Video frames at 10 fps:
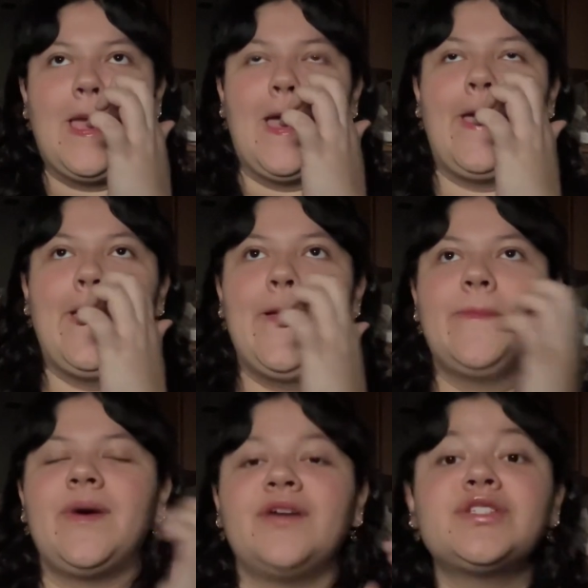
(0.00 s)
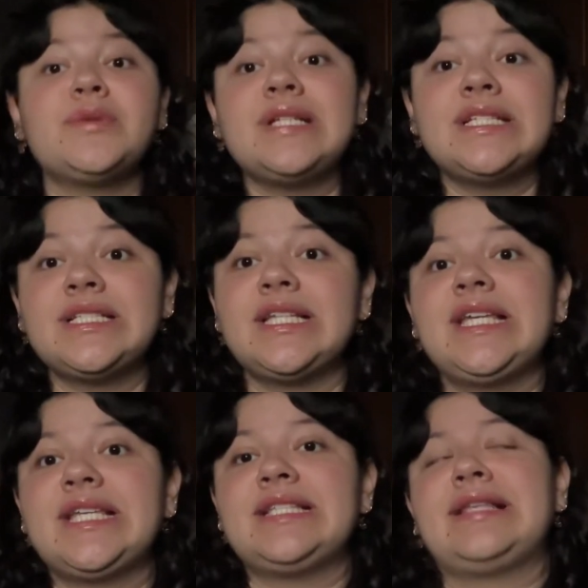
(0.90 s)
Also, what I didn't
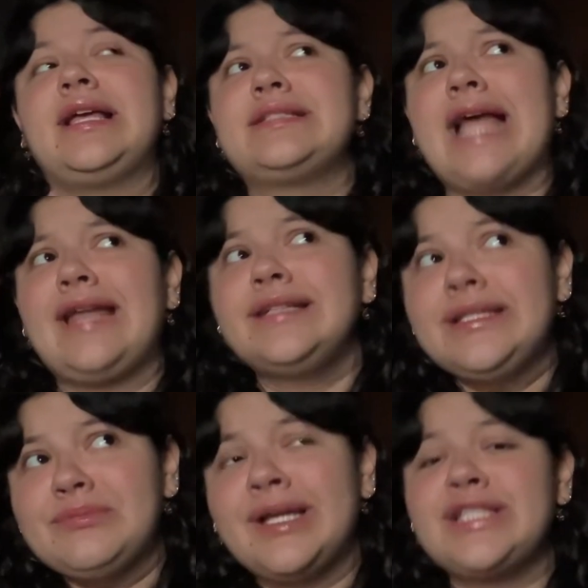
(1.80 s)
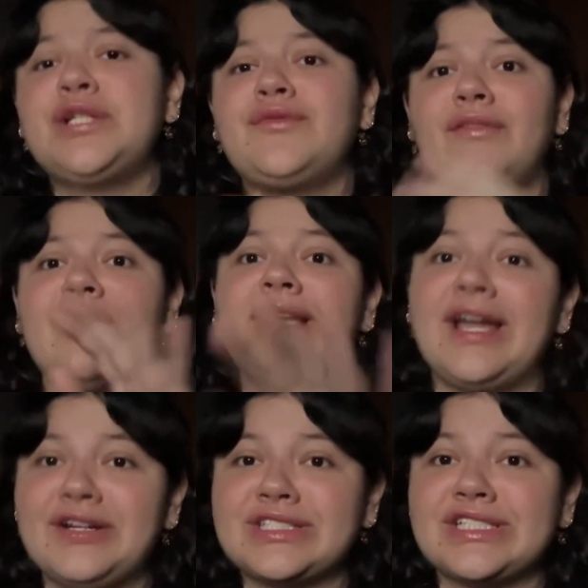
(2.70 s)
like is, sadly, my two favorite
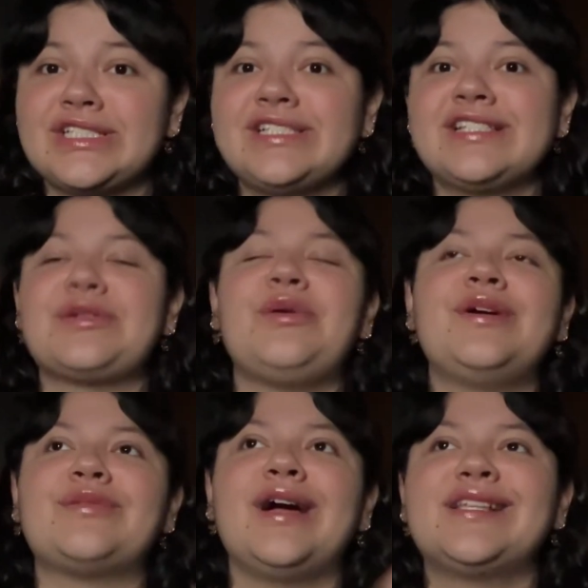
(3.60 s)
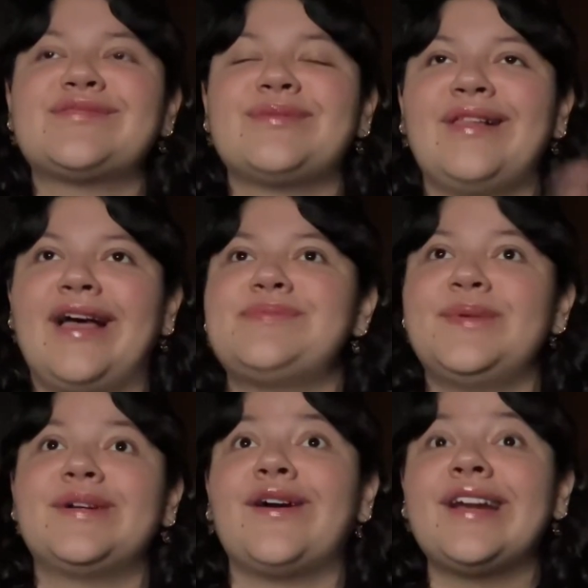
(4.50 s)
characters, Cole and Russ from the last
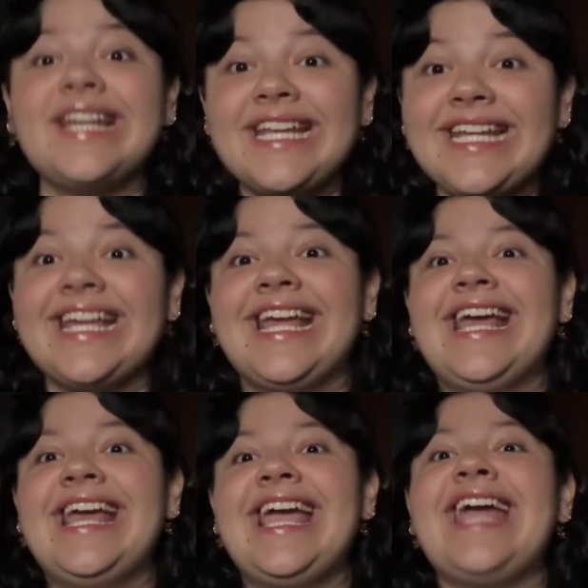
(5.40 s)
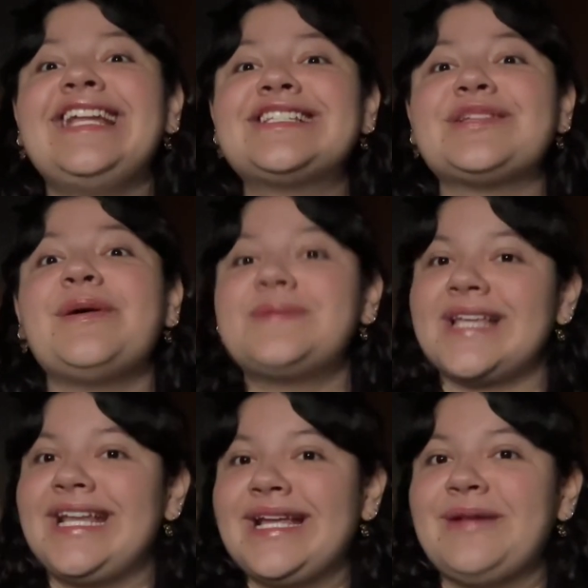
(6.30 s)
book, aren't in it, and it's so
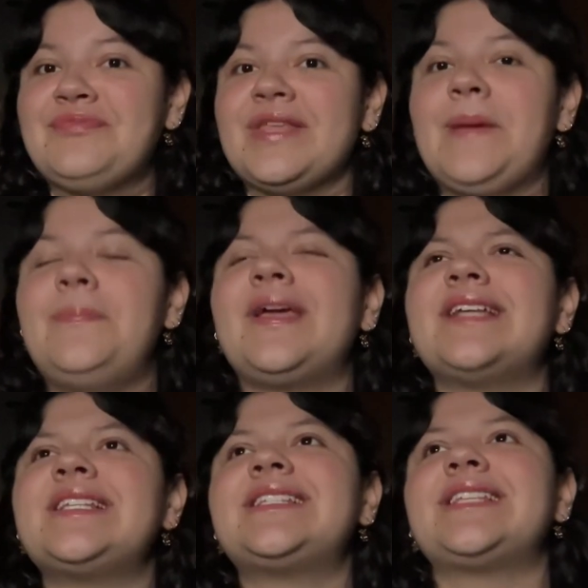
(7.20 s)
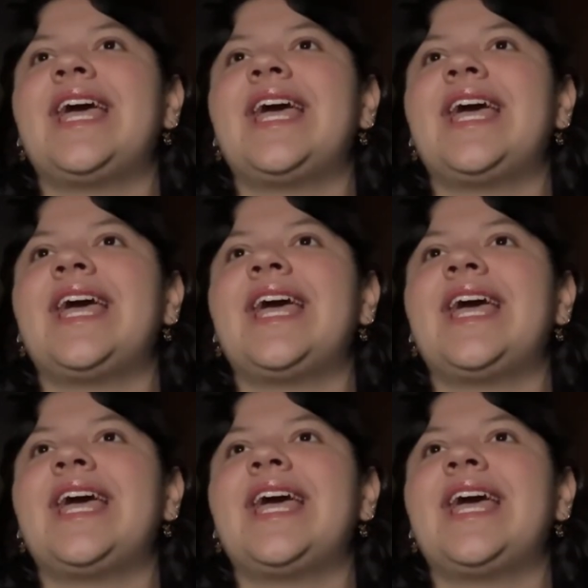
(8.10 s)
upsetting because it's